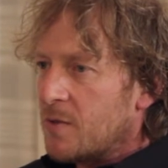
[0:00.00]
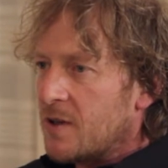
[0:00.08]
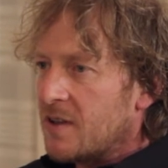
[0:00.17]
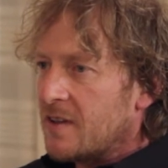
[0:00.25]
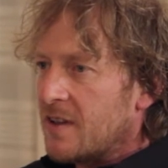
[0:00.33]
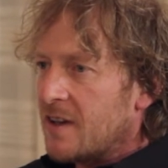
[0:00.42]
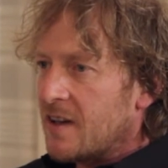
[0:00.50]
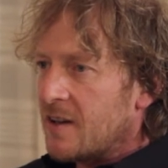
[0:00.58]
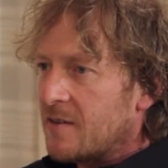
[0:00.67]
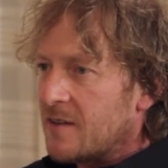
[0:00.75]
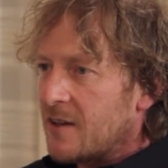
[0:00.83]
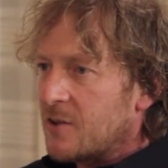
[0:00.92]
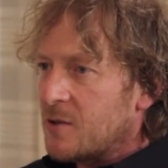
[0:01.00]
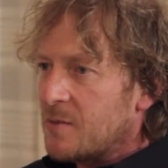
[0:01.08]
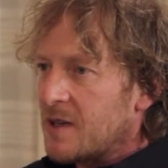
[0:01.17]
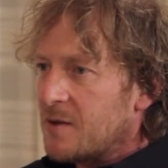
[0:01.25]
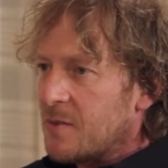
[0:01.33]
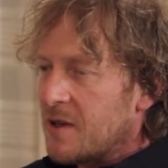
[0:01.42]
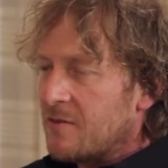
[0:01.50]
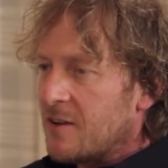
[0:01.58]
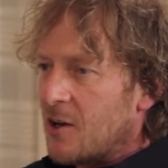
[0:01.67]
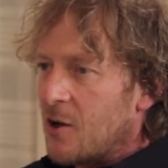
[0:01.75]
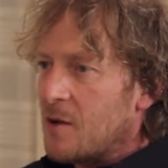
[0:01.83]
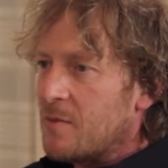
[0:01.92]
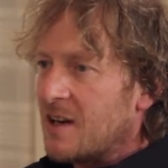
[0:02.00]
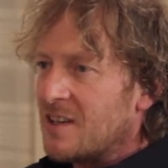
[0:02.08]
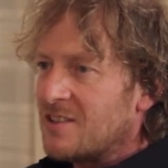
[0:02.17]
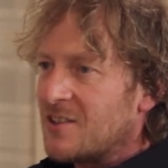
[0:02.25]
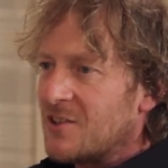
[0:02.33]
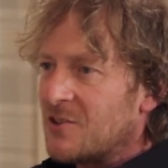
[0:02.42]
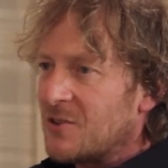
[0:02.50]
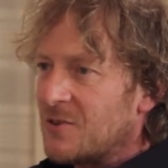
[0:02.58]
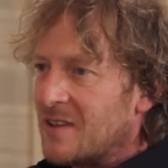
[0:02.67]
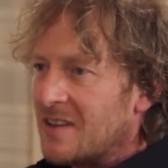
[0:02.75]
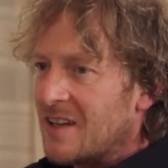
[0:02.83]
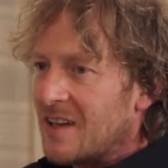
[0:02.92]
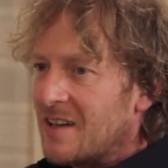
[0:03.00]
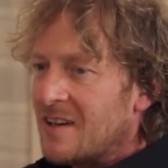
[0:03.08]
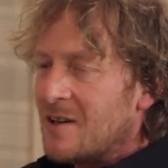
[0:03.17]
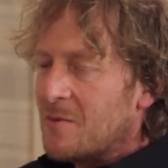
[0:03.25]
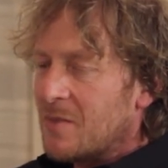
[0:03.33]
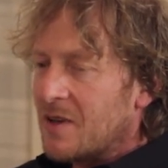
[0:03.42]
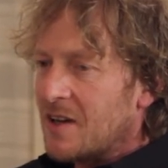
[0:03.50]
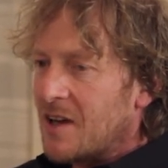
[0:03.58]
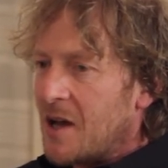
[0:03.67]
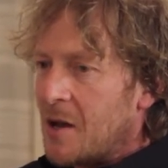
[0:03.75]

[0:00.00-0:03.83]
but there could have been a bit of a liability issue in there. But